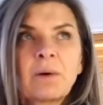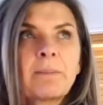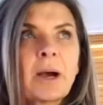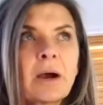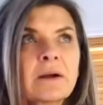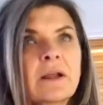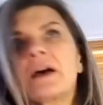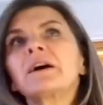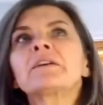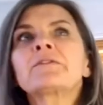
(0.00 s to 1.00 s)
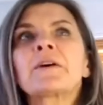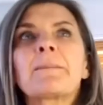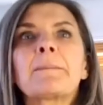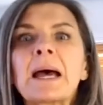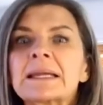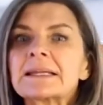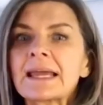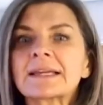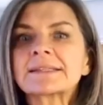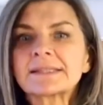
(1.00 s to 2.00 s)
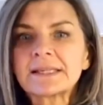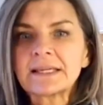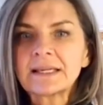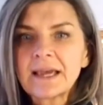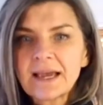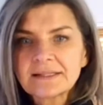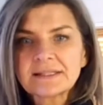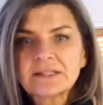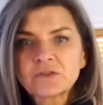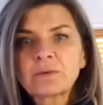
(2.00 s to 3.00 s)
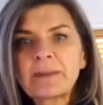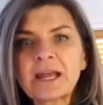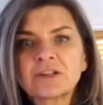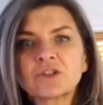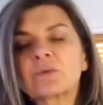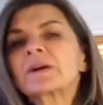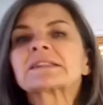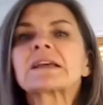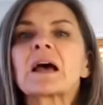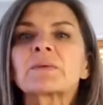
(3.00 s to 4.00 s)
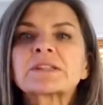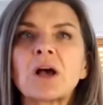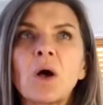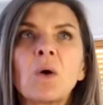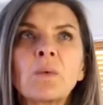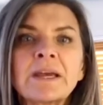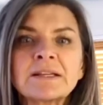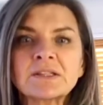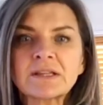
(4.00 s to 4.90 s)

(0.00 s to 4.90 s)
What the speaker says: part of my legacy as a district manager was I was always